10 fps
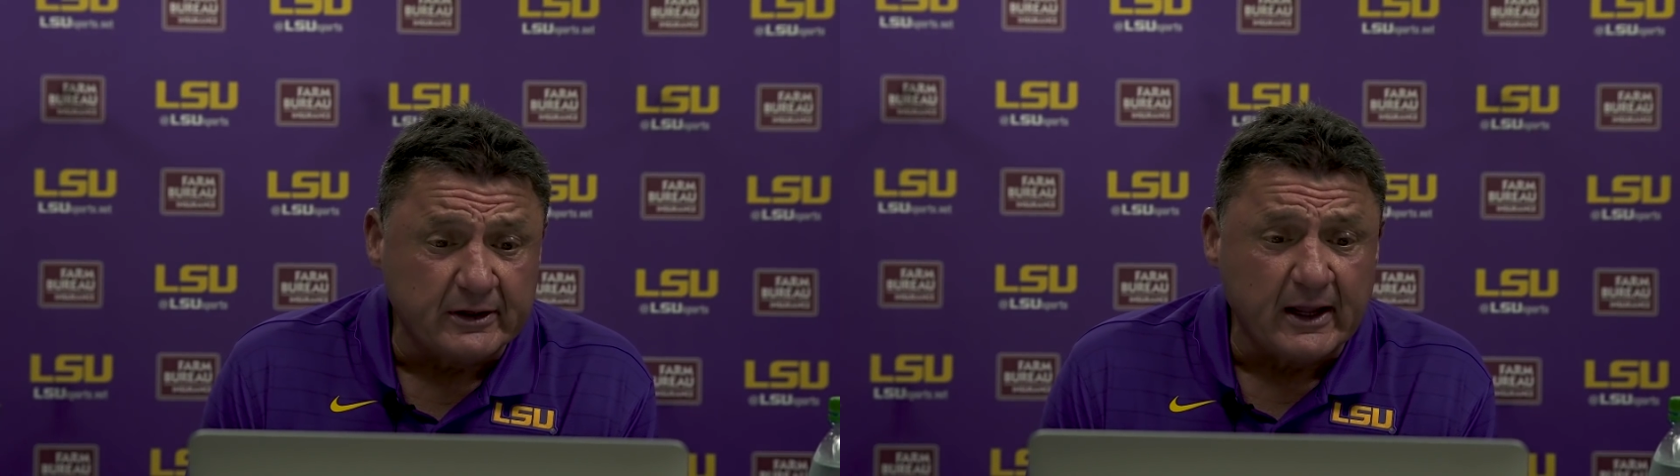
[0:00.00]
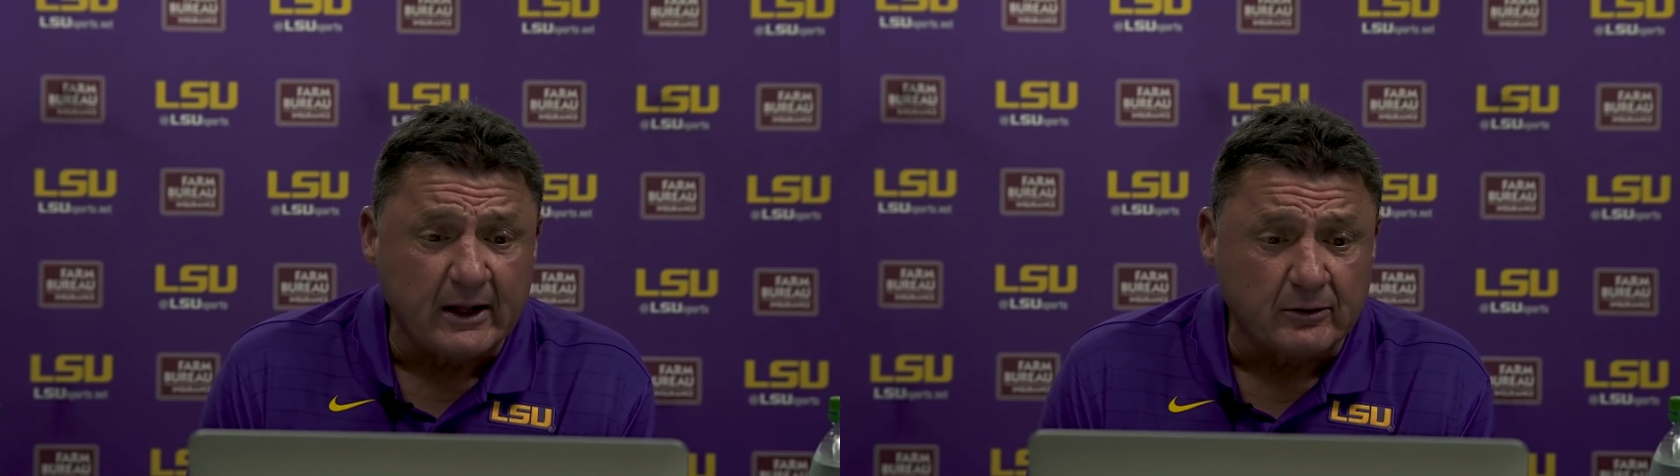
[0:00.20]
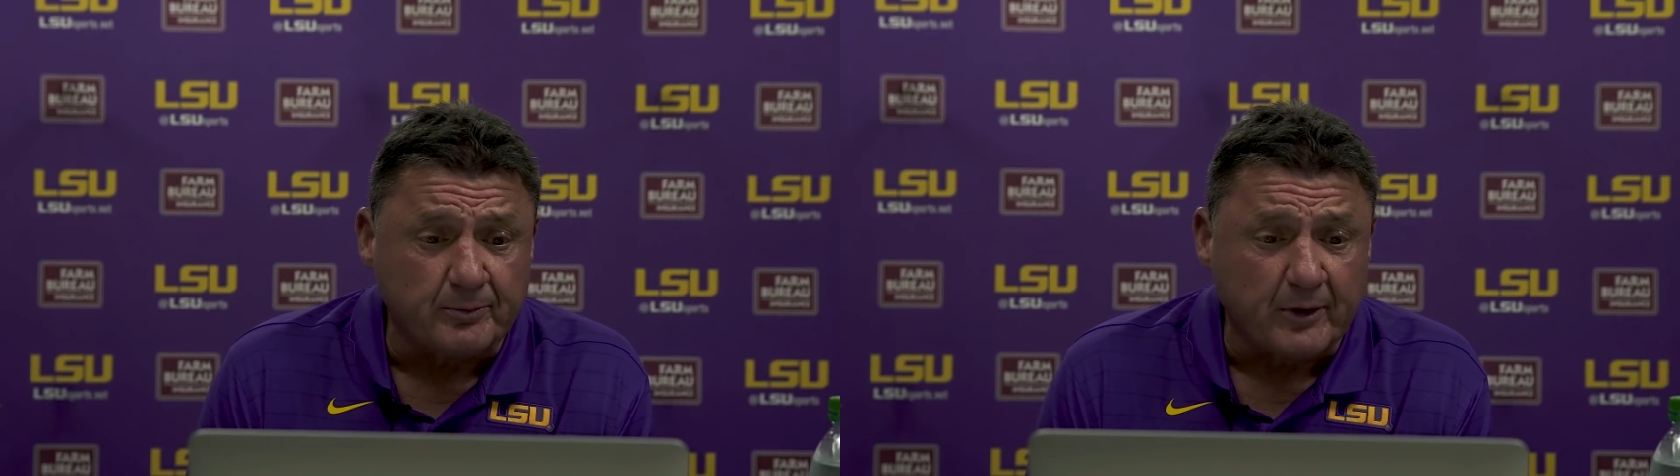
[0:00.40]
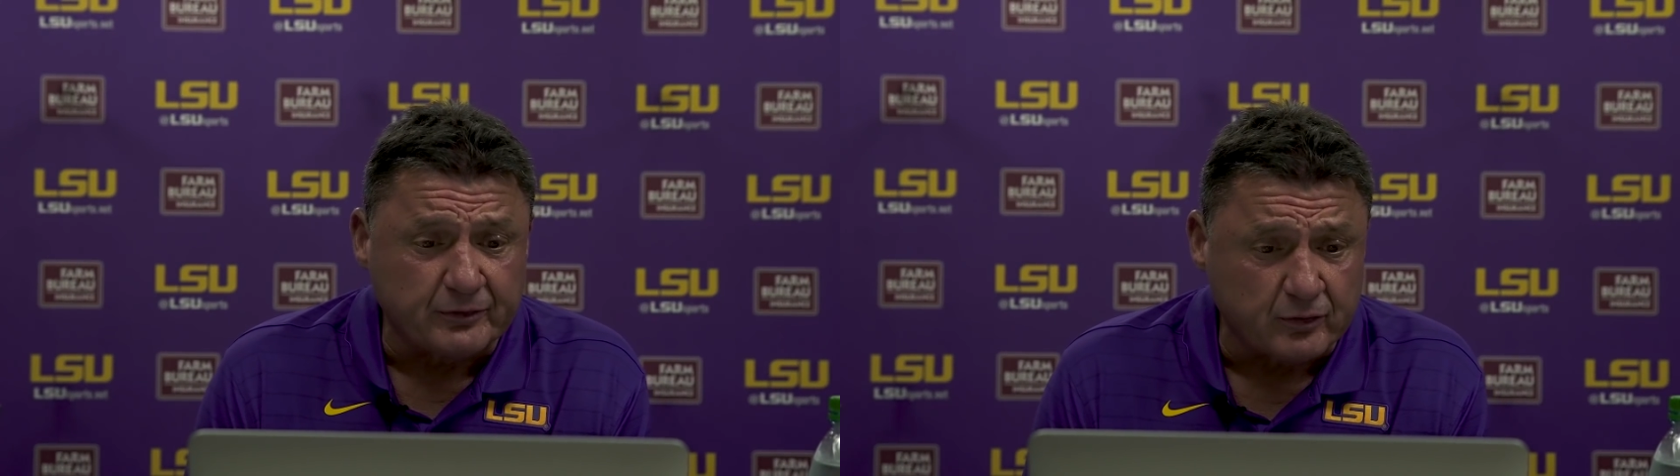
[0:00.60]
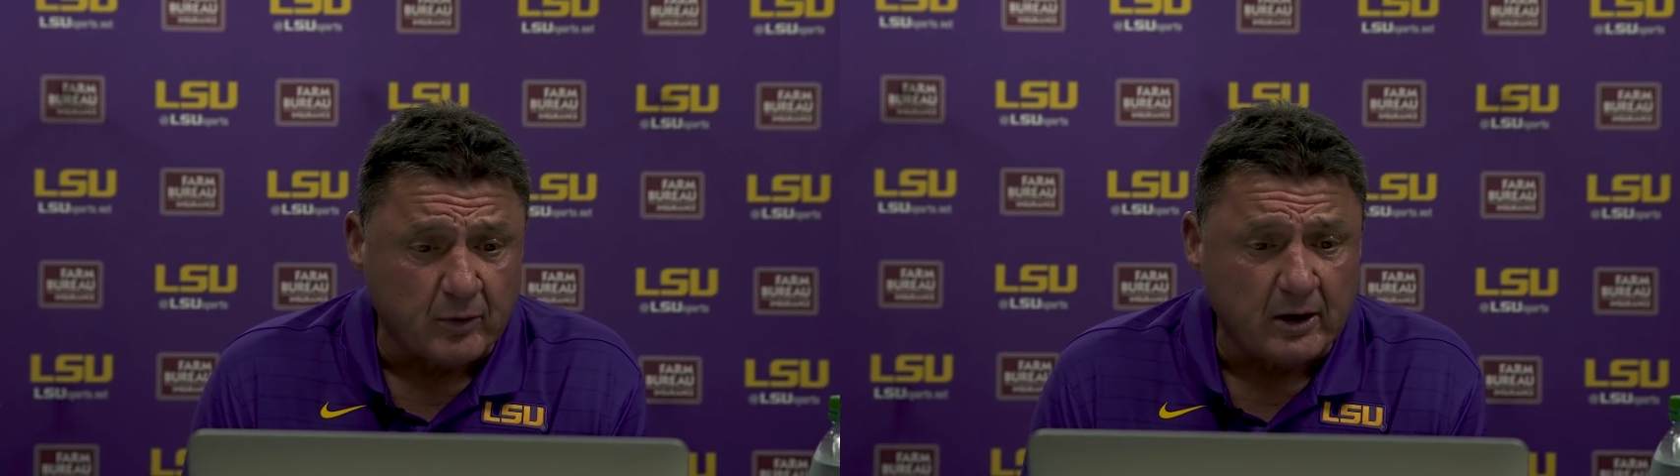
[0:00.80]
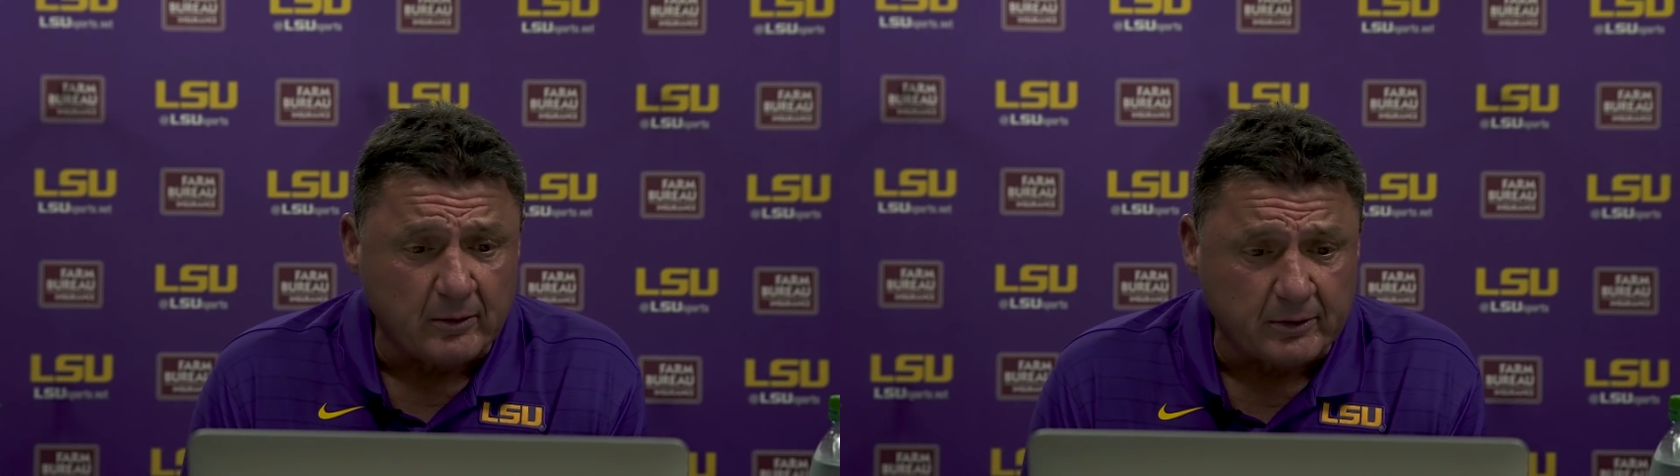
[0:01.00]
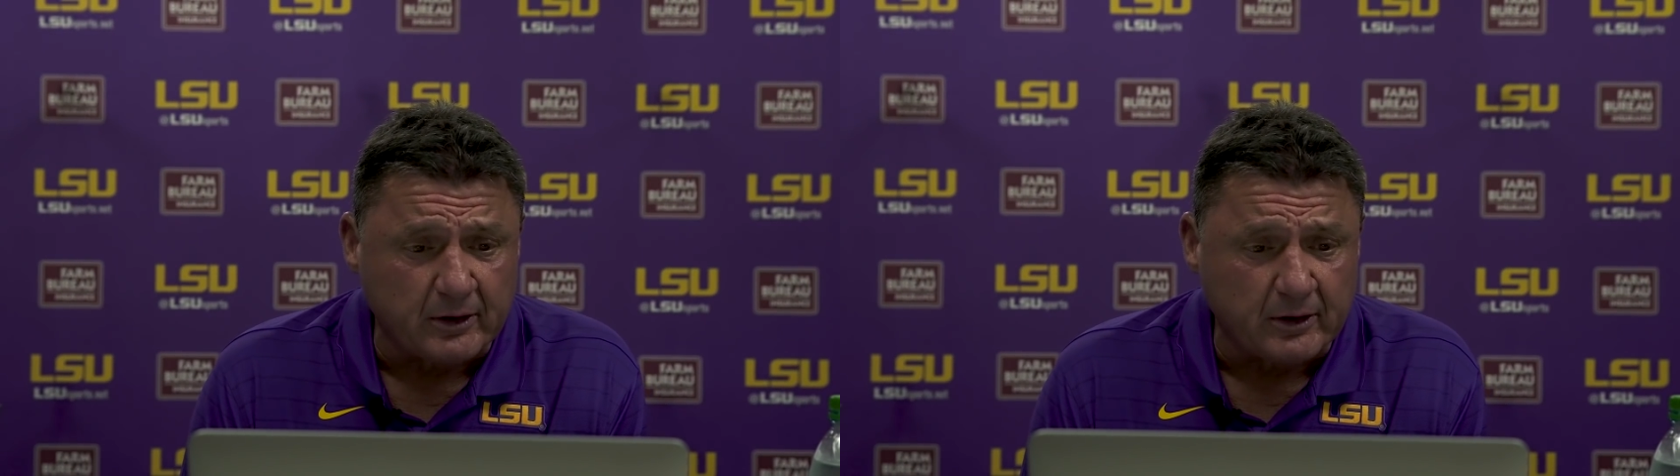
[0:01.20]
he handled pressure well.